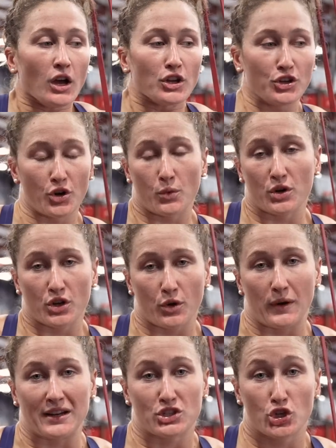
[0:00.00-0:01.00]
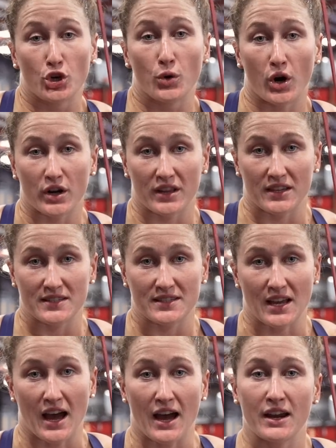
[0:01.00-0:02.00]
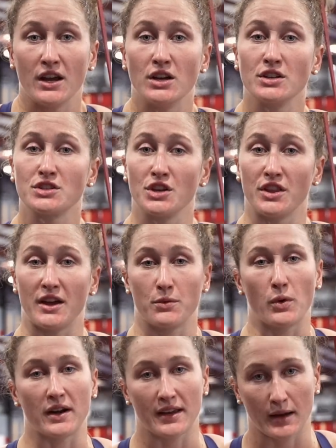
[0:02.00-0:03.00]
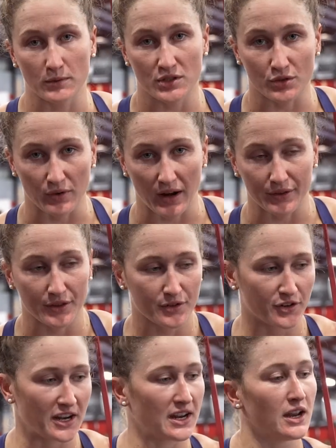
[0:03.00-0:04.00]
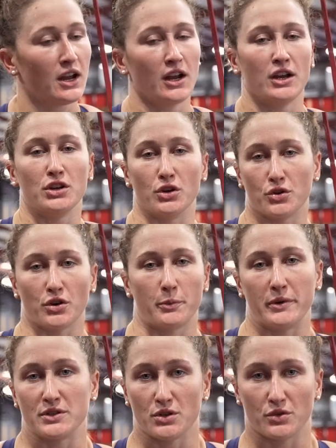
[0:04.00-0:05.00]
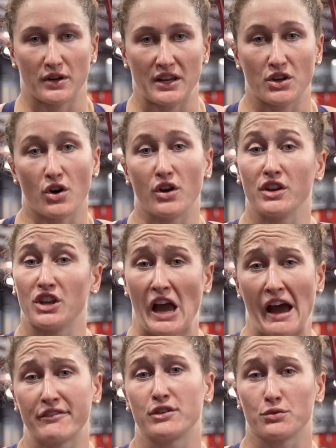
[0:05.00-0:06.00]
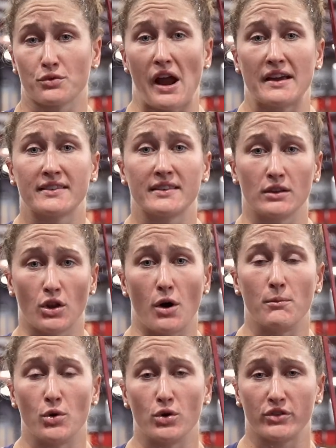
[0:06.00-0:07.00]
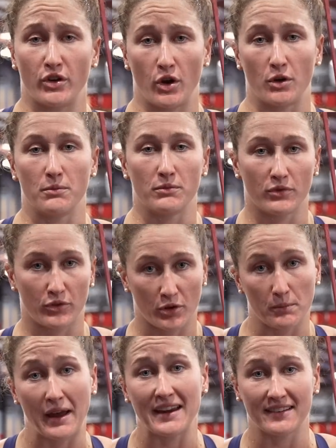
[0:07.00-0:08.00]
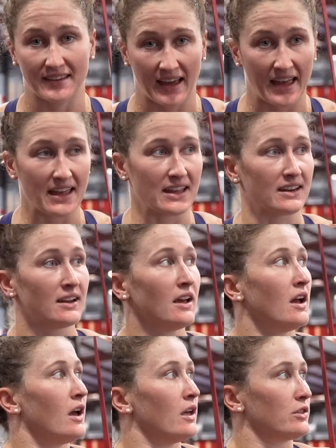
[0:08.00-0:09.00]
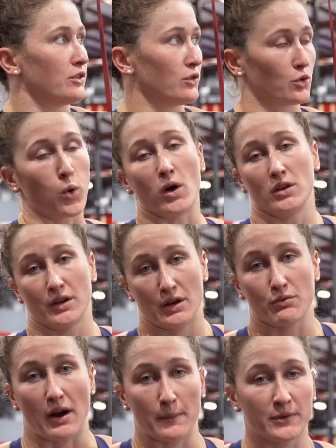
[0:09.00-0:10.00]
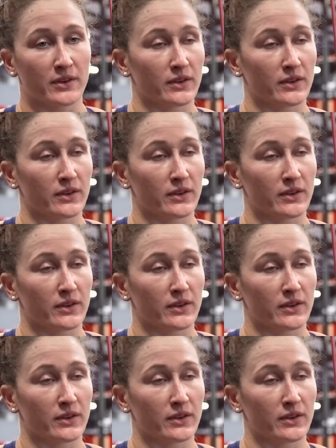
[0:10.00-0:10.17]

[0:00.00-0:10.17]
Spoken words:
You don't want to go out too hot at the start, so that when it comes to round 3, your grip is already gone and you have to rest a lot more to maintain quality reps